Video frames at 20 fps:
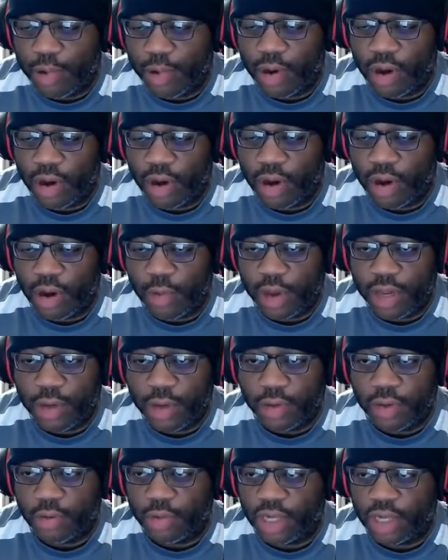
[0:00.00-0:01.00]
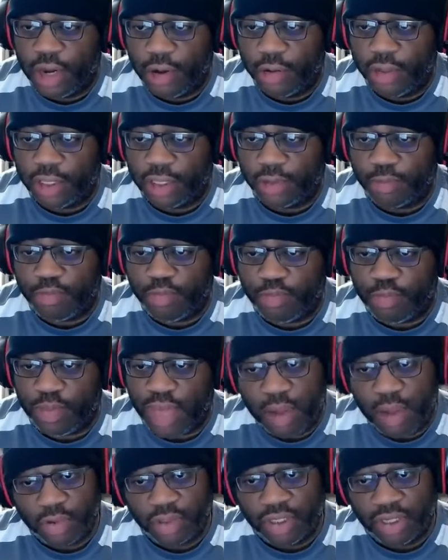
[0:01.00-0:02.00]
put it on my YouTube channel because
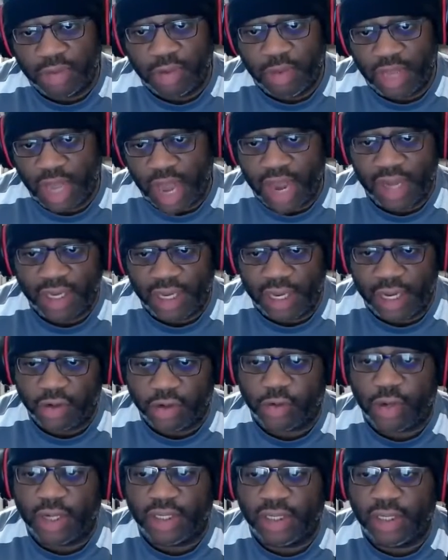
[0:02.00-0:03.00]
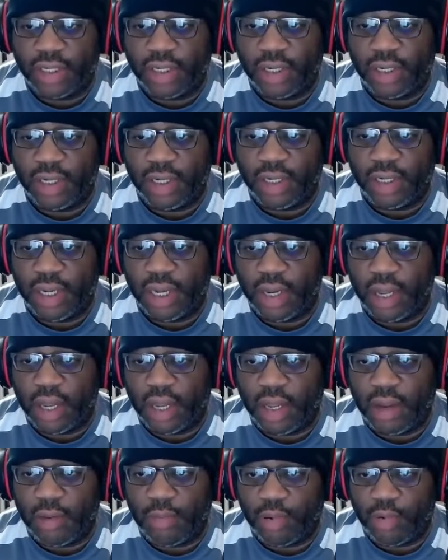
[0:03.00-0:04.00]
gamers seem to be highly interested in
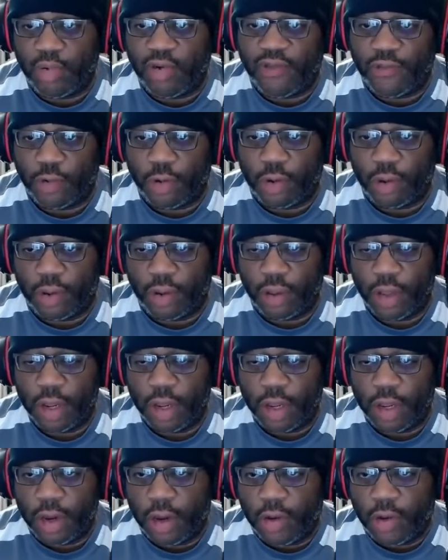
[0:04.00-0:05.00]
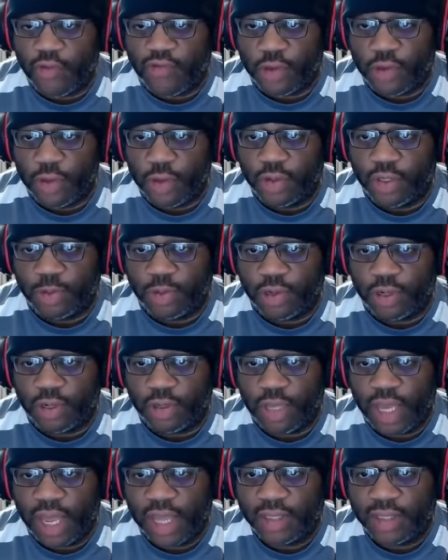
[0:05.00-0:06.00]
peripheral reviews,
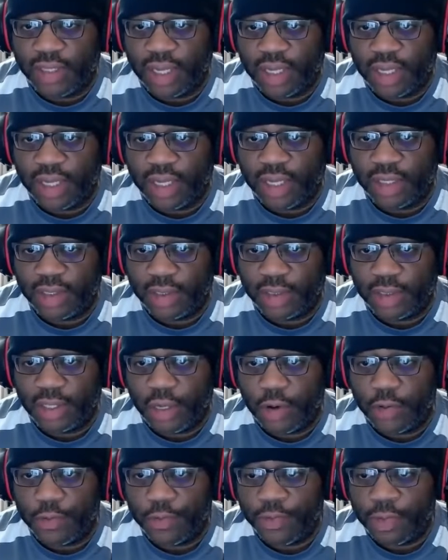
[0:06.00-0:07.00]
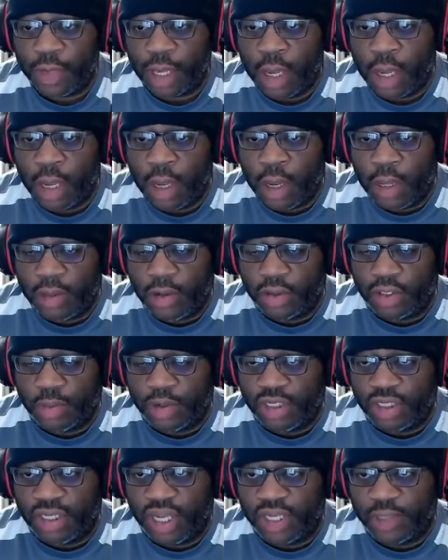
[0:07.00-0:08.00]
particularly headsets. So there's a
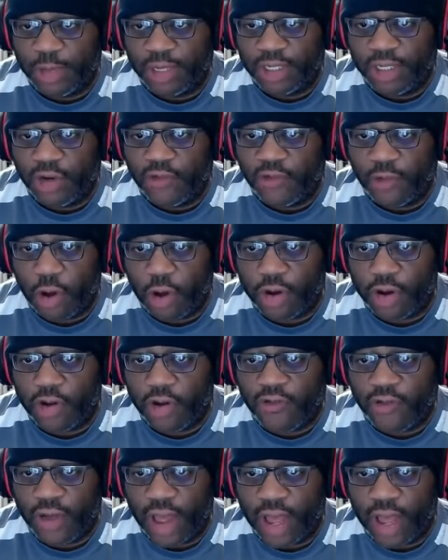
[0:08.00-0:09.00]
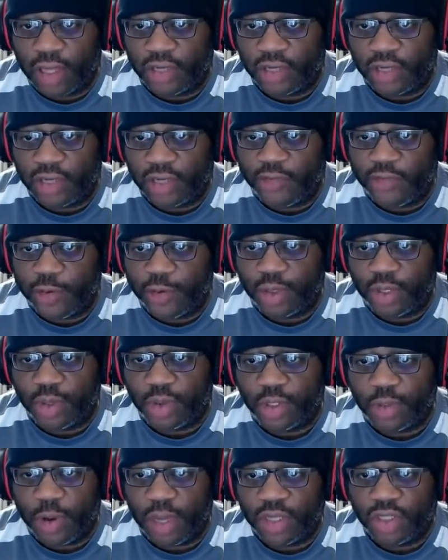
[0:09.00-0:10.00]
bunch of tech specs here for audio files, frequency
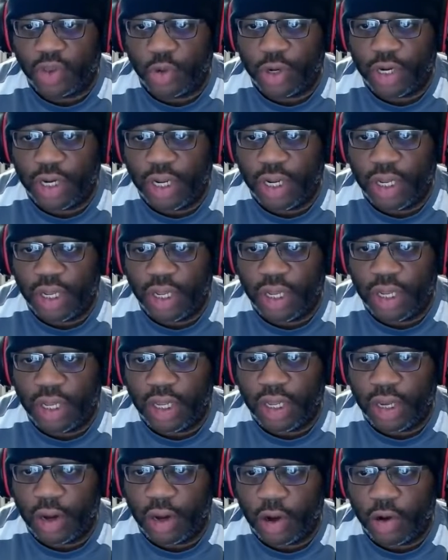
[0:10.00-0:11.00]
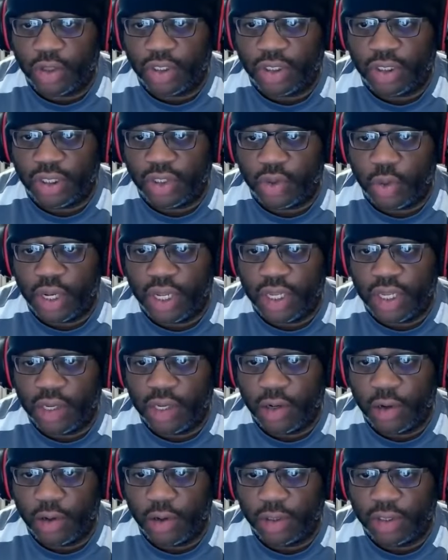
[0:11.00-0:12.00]
response 20 hertz to 20
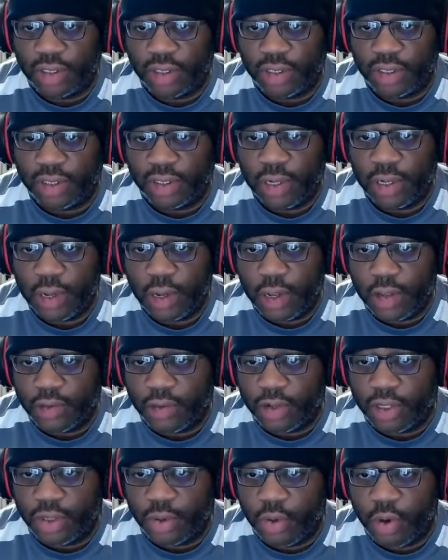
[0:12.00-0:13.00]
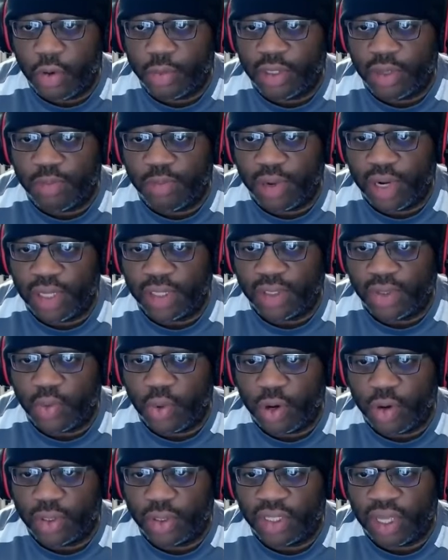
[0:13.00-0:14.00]
kilohertz, 32 ohms impedance,
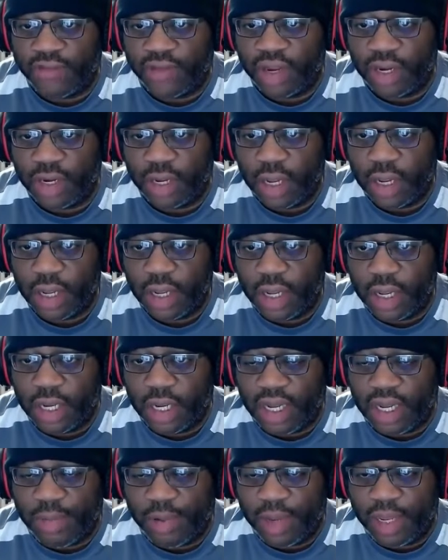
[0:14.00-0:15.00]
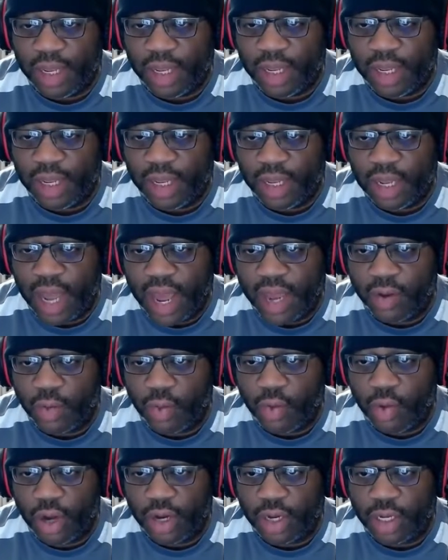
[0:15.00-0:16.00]
107 dB at
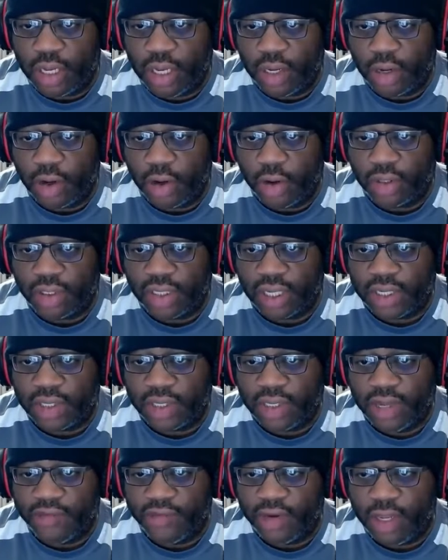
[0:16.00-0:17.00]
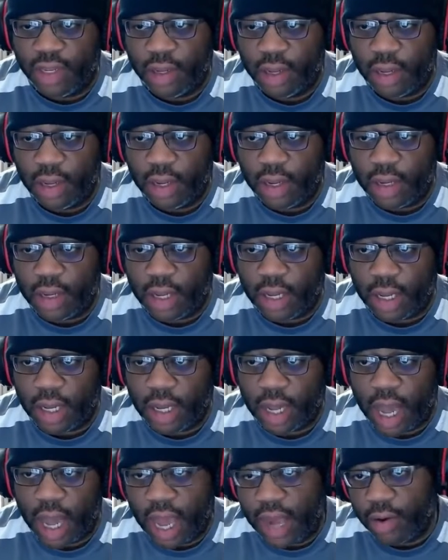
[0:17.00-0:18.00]
1 kilohertz sensitivity.
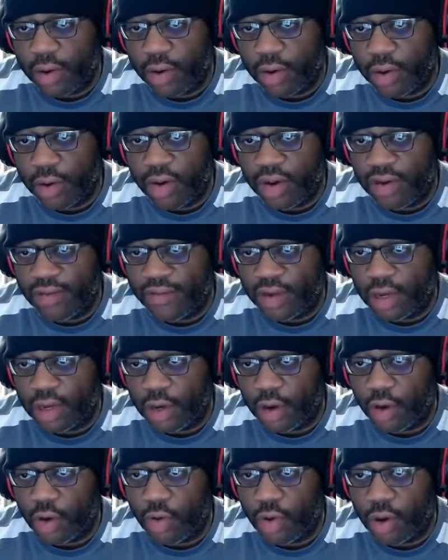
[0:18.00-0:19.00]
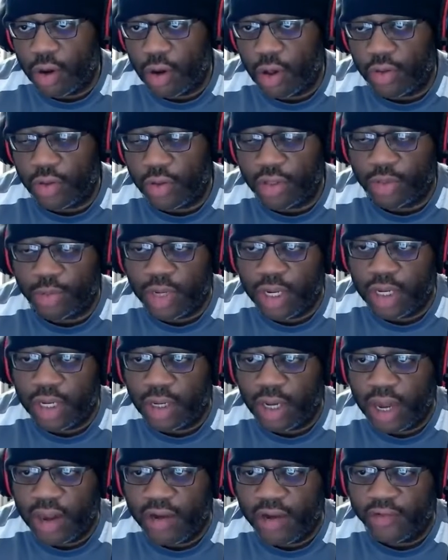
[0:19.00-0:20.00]
I don't even know what all those
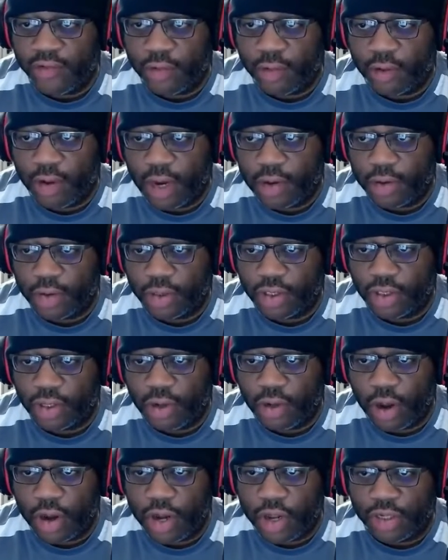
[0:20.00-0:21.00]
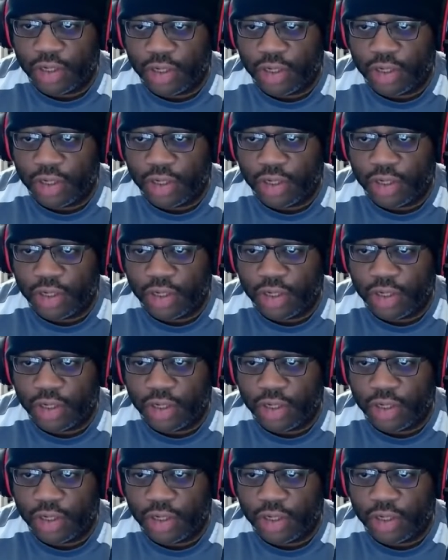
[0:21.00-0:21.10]
mean. I never understood audio